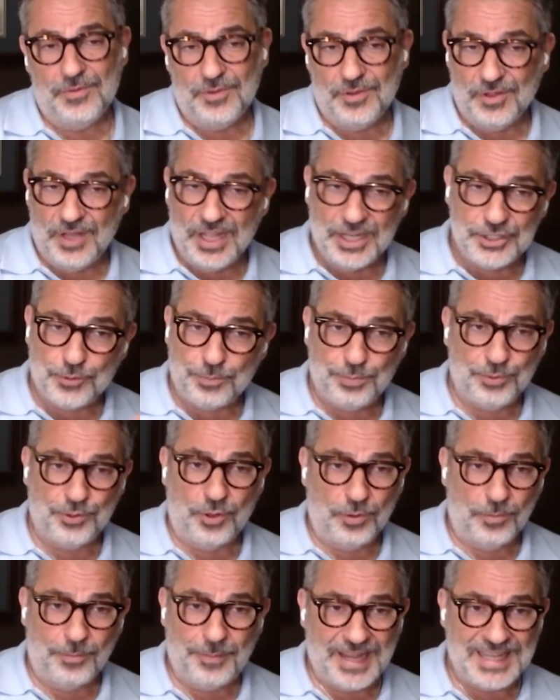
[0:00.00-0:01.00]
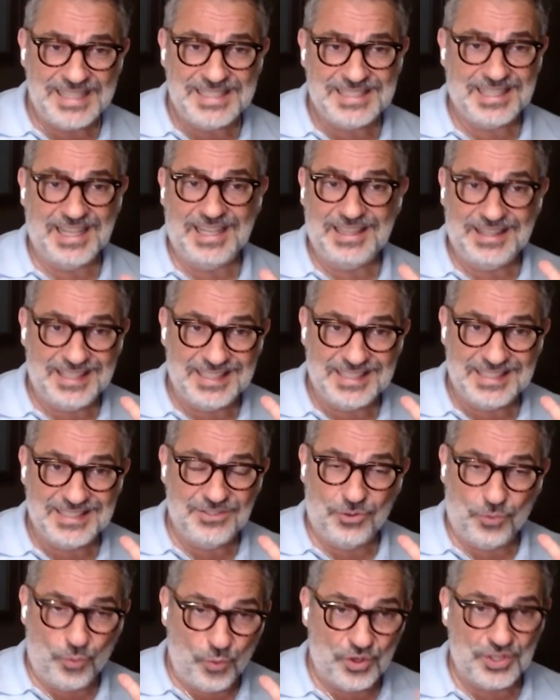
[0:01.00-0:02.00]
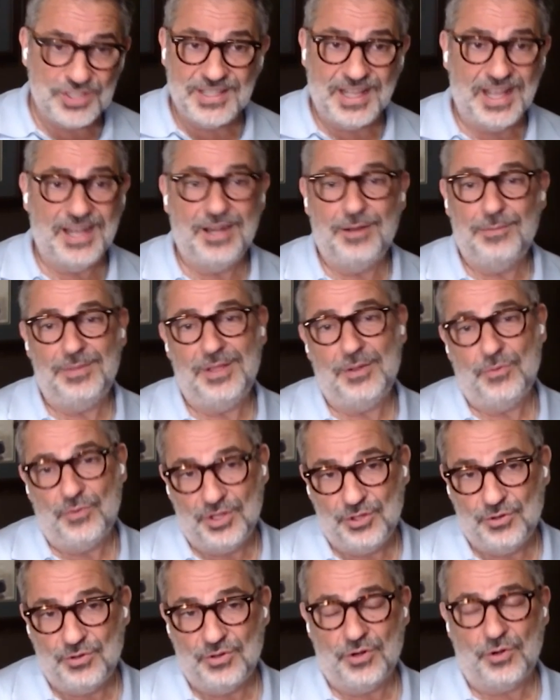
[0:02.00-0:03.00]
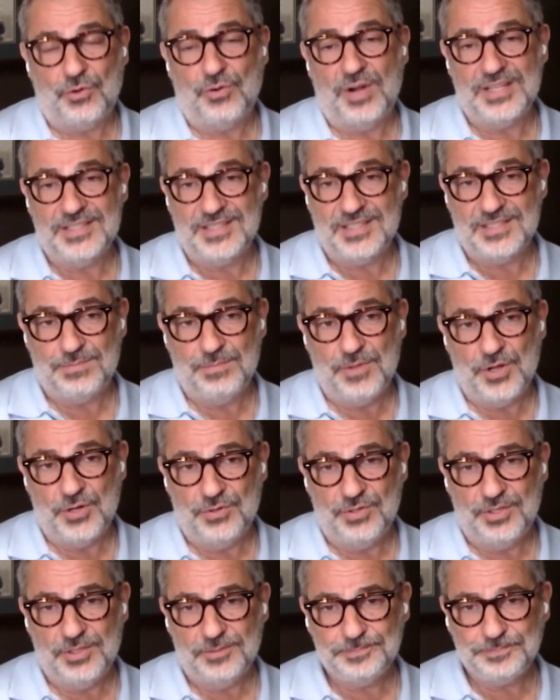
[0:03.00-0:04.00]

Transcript: entrepreneur mindset is your worst enemy when you're in a crisis mode.